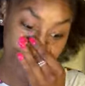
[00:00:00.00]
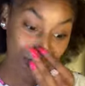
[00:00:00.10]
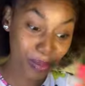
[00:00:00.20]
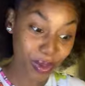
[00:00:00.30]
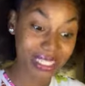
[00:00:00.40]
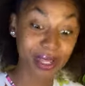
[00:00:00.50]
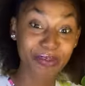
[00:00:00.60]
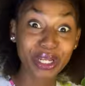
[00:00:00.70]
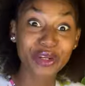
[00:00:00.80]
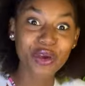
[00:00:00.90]

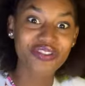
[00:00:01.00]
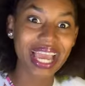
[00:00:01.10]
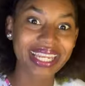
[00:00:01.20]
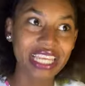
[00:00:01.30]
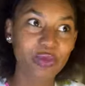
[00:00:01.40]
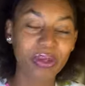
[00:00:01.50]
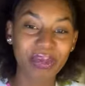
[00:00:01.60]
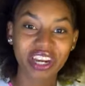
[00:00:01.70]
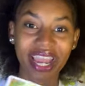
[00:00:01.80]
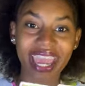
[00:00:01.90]
don't know if you had you with
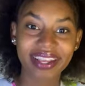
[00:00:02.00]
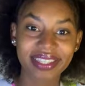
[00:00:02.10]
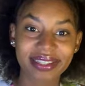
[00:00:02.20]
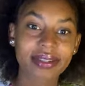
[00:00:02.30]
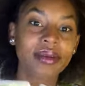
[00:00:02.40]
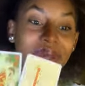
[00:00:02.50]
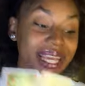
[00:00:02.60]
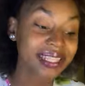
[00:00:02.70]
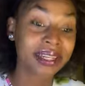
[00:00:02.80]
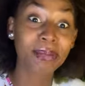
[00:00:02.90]
beer ex. I
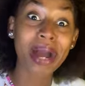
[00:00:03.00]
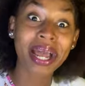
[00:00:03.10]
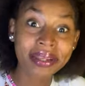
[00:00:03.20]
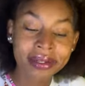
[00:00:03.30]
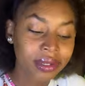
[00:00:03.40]
don't know